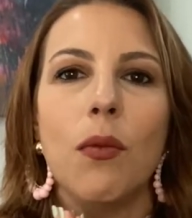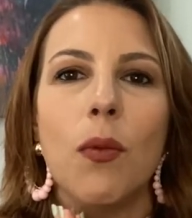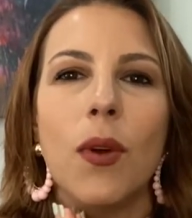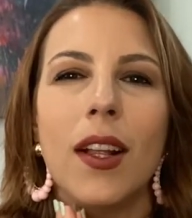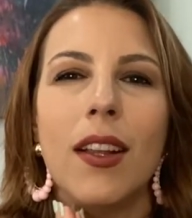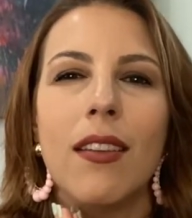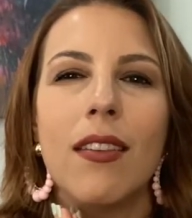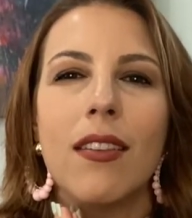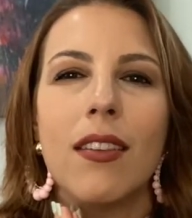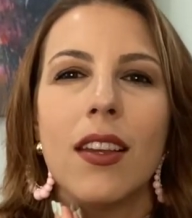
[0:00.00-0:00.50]

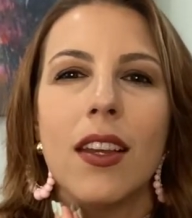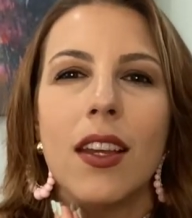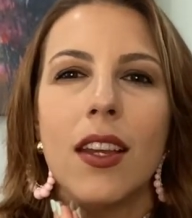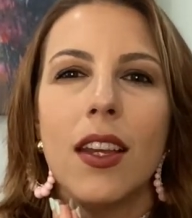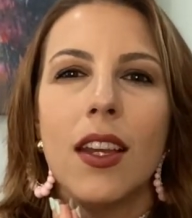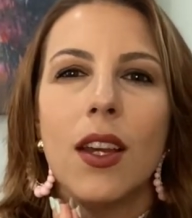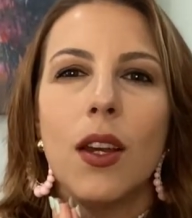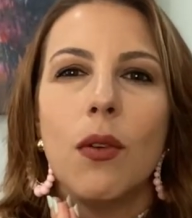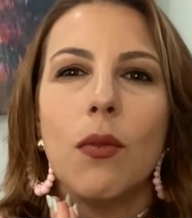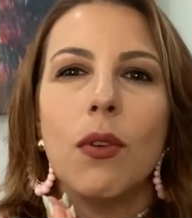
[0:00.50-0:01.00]
What's
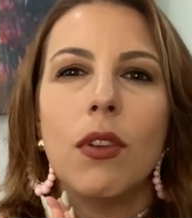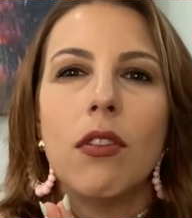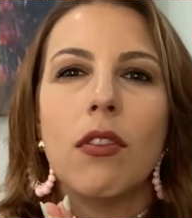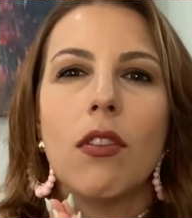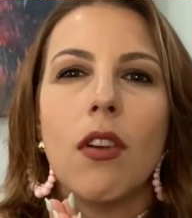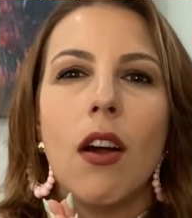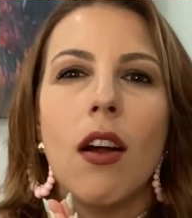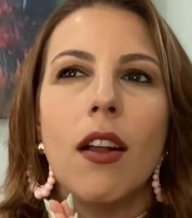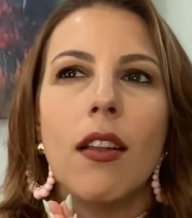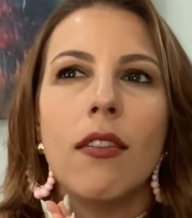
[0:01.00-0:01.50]

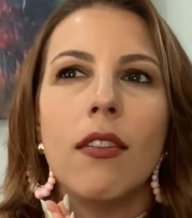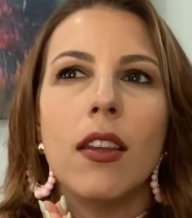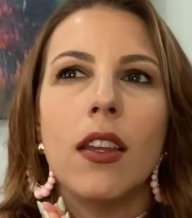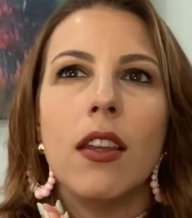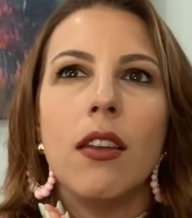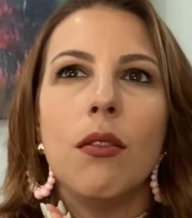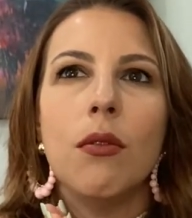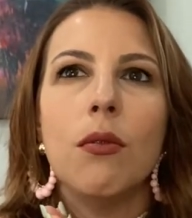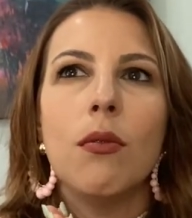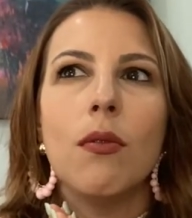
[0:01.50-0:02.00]
causing
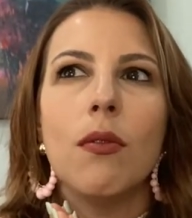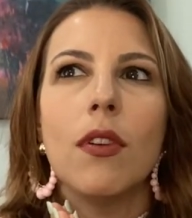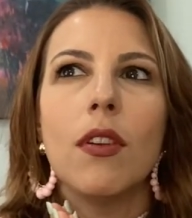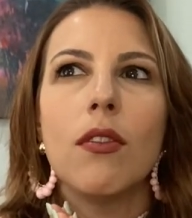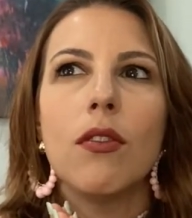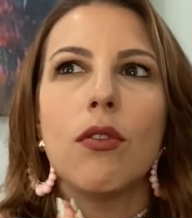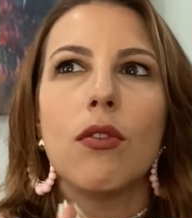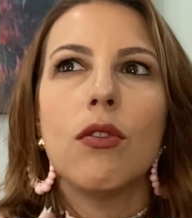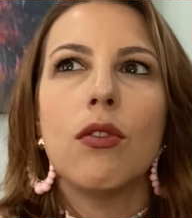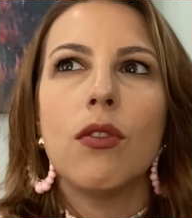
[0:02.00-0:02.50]
you
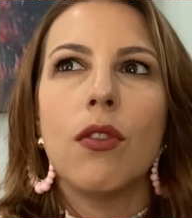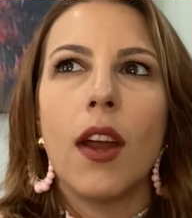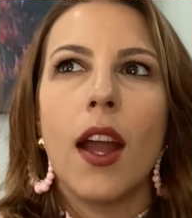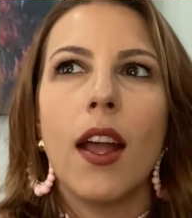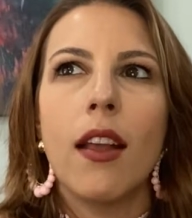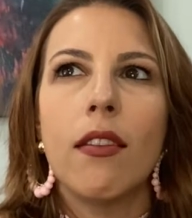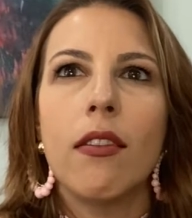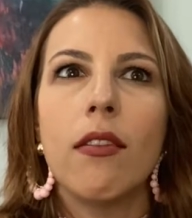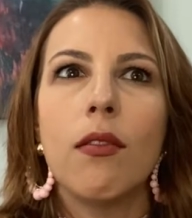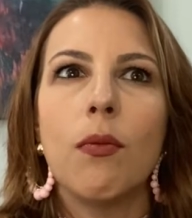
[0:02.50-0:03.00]

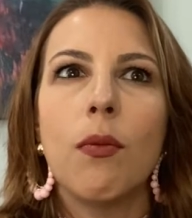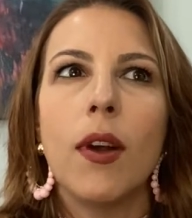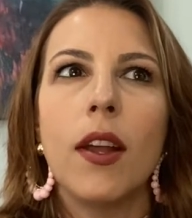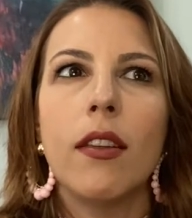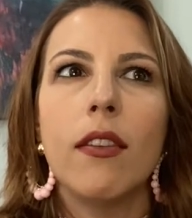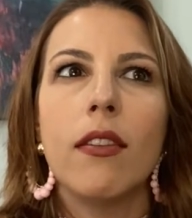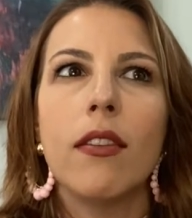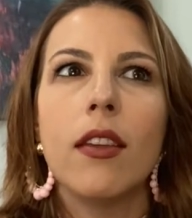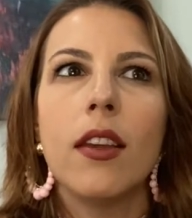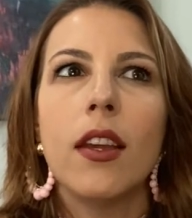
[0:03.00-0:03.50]
stress?
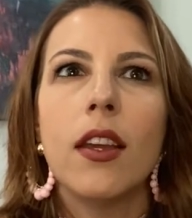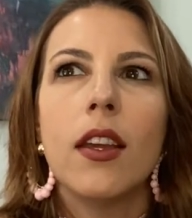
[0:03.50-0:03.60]
What's